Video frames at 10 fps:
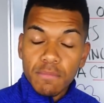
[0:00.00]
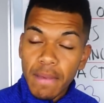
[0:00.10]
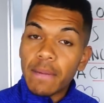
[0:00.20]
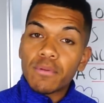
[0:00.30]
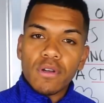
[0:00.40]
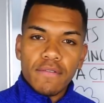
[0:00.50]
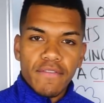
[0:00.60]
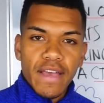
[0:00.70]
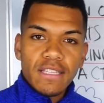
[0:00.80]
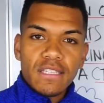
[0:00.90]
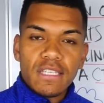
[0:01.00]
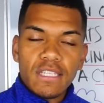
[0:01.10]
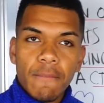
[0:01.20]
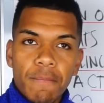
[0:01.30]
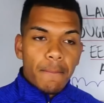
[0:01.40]
people, and
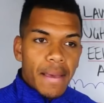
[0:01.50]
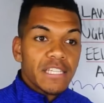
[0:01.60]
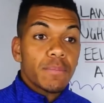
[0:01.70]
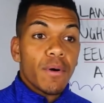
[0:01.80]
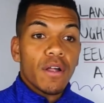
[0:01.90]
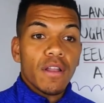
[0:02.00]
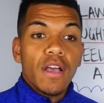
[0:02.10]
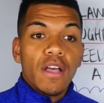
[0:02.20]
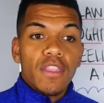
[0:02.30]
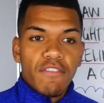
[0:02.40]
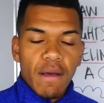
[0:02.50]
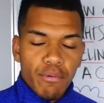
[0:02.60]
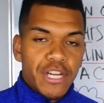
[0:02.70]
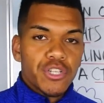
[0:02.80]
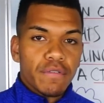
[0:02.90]
events, based upon the
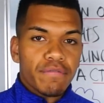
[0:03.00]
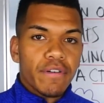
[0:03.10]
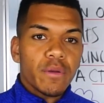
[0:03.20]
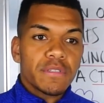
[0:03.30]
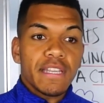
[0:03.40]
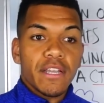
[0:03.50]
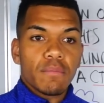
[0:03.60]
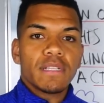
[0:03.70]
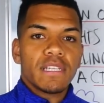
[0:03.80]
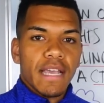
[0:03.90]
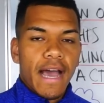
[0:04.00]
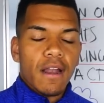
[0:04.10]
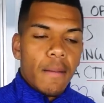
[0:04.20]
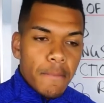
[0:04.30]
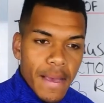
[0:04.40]
vibrational frequency that you're emitting out,